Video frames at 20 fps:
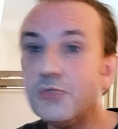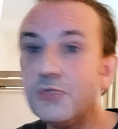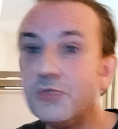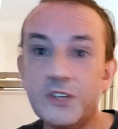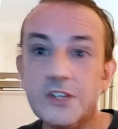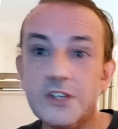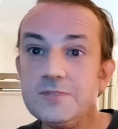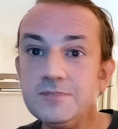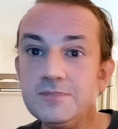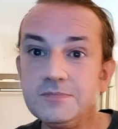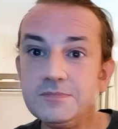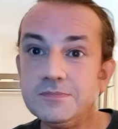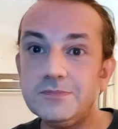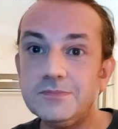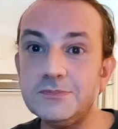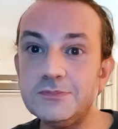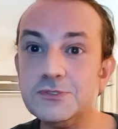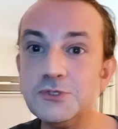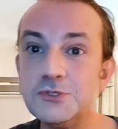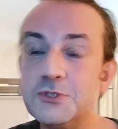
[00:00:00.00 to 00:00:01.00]
And I
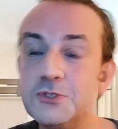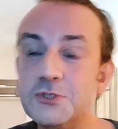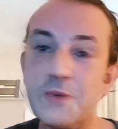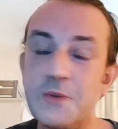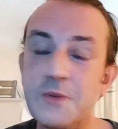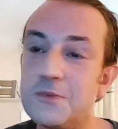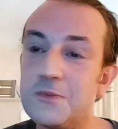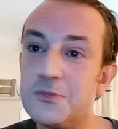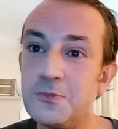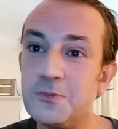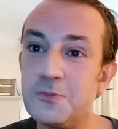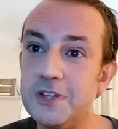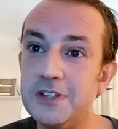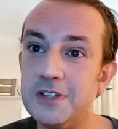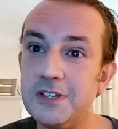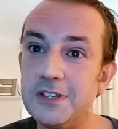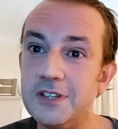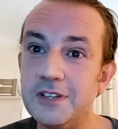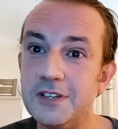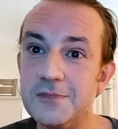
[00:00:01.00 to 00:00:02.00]
sort of remember
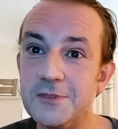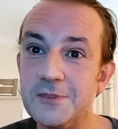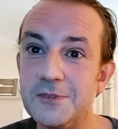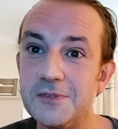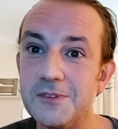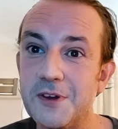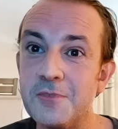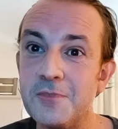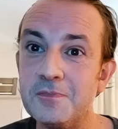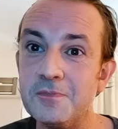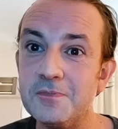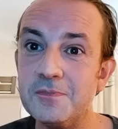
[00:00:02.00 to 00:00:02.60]
sprinting up,